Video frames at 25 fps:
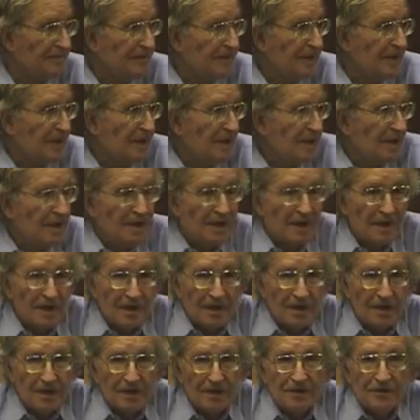Council
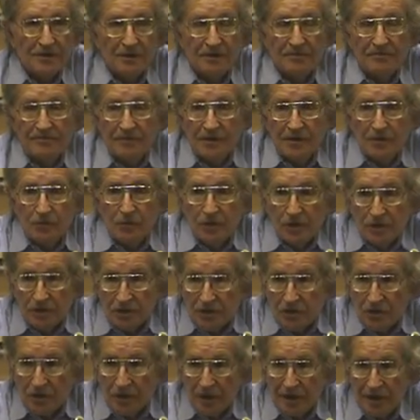to follow
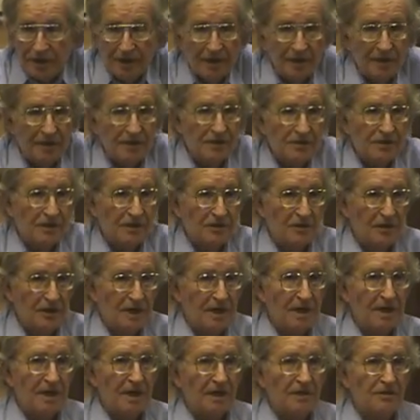legal means, of
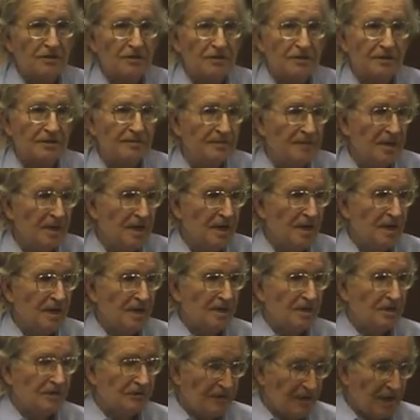course, without any
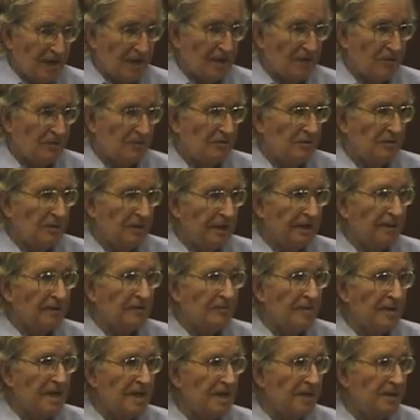effect,
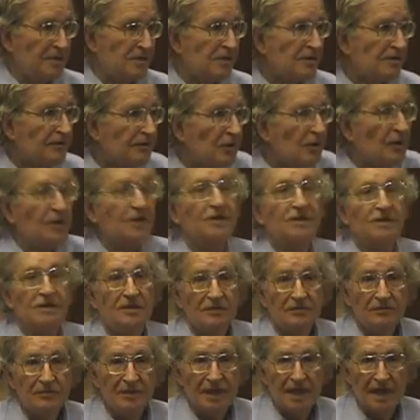because
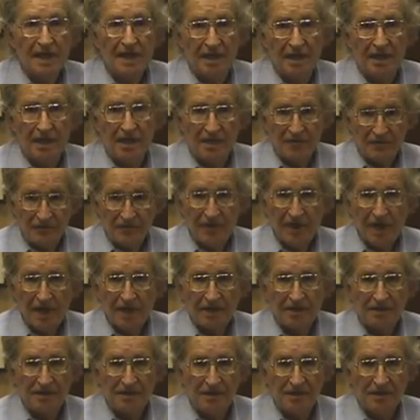we,
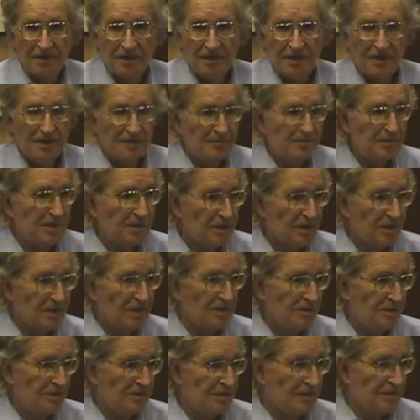people like us,
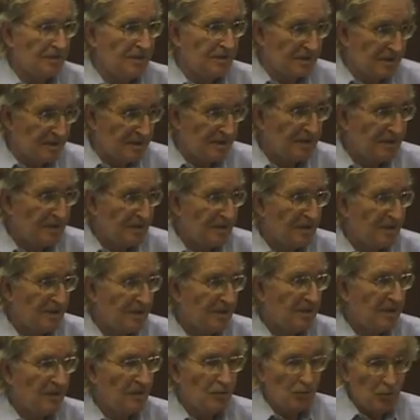have determined that the
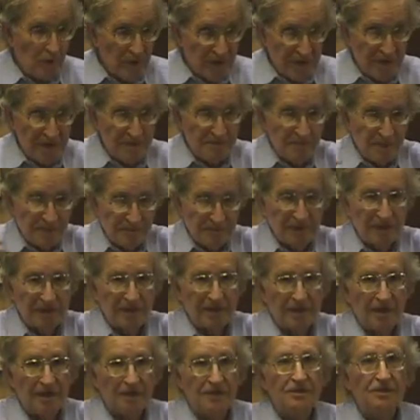world is going to be ruled
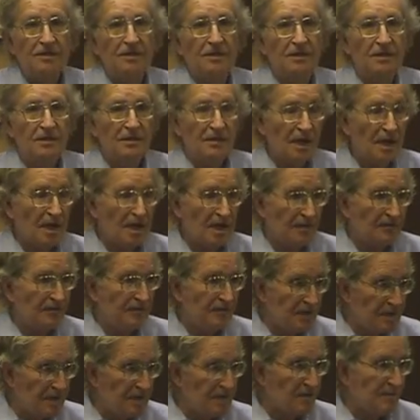by force,
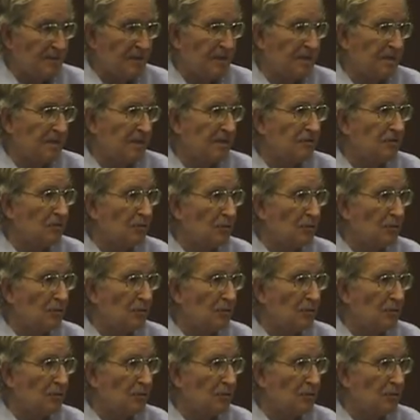not by law.